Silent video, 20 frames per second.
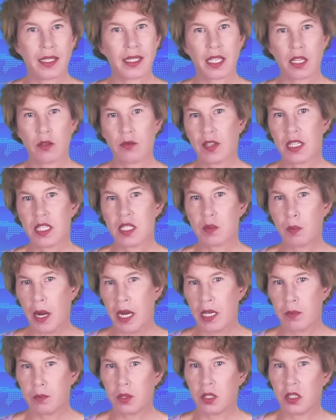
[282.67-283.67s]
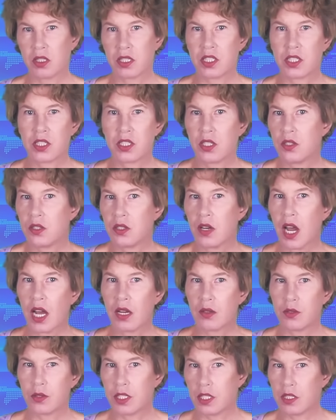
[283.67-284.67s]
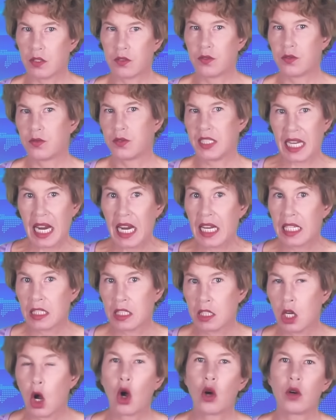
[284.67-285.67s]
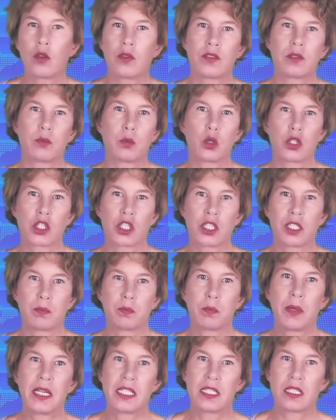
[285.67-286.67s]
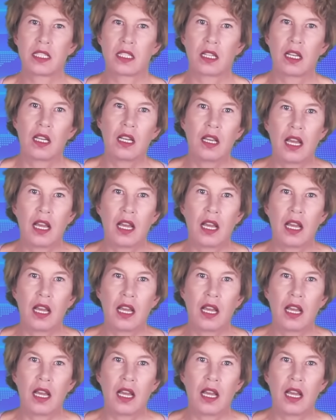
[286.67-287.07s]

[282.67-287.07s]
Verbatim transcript: I give this paper a two out of ten on the bullshit meter.